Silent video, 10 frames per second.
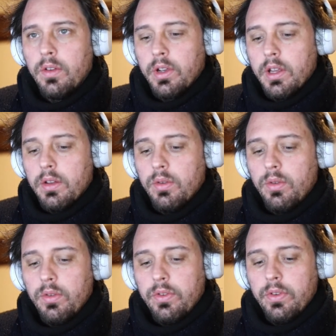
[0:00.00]
Okay,
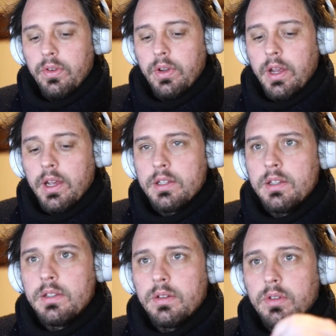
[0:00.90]
x
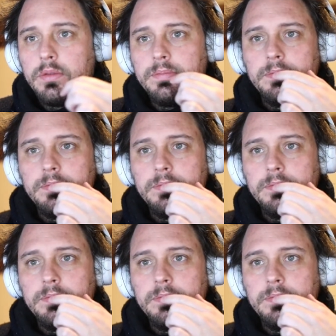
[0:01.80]
is 0.